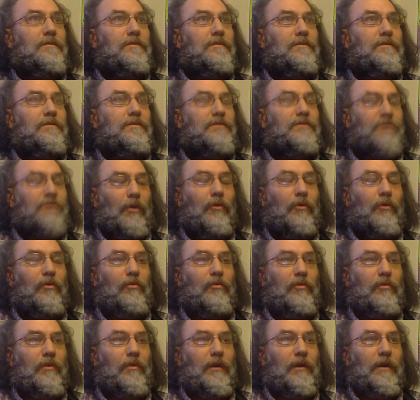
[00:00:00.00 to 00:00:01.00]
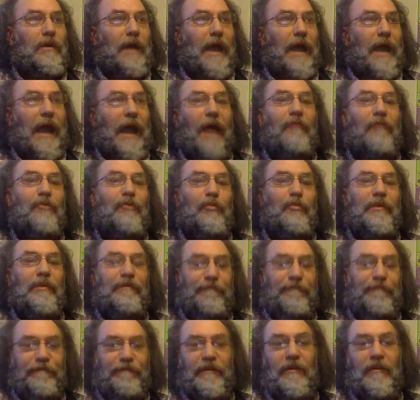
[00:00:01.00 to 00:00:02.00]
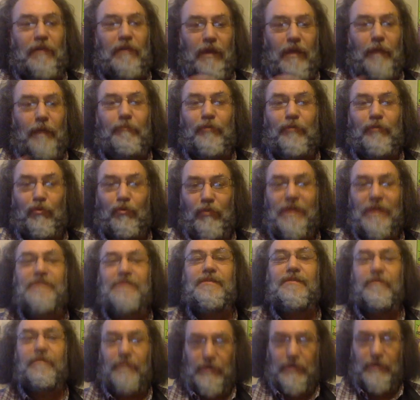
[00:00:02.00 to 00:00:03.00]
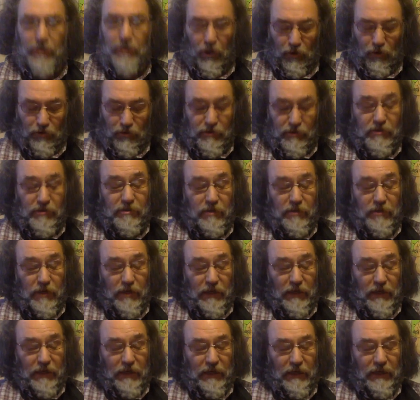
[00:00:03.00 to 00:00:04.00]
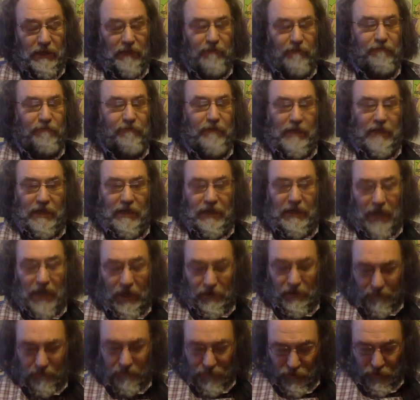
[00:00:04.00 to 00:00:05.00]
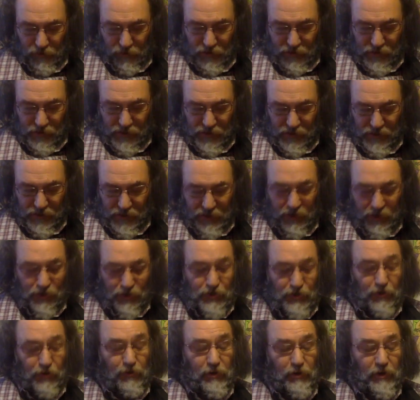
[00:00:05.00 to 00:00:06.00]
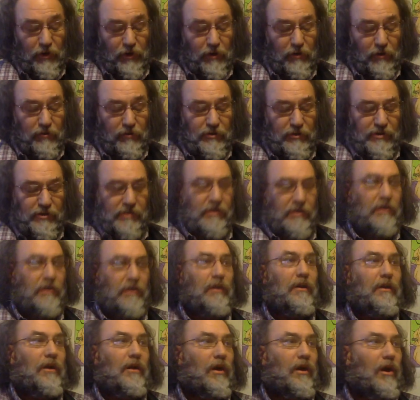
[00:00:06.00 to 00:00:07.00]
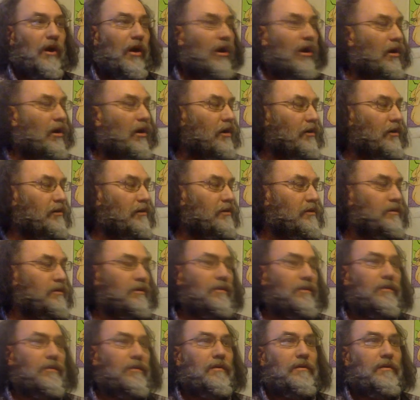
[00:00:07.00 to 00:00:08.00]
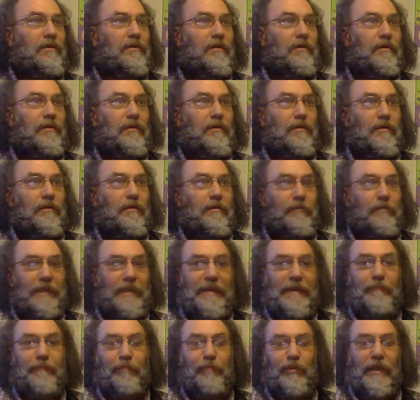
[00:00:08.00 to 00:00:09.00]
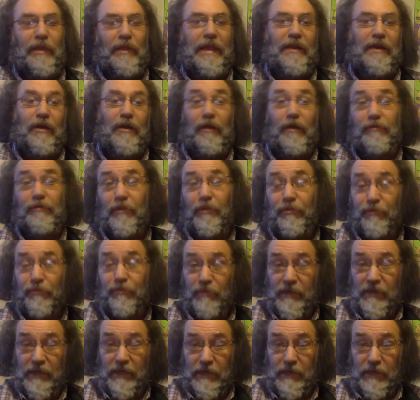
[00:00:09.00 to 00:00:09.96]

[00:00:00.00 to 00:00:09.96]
So how do we fill up the rest of the notes if kind of those signature notes are being played on the 3?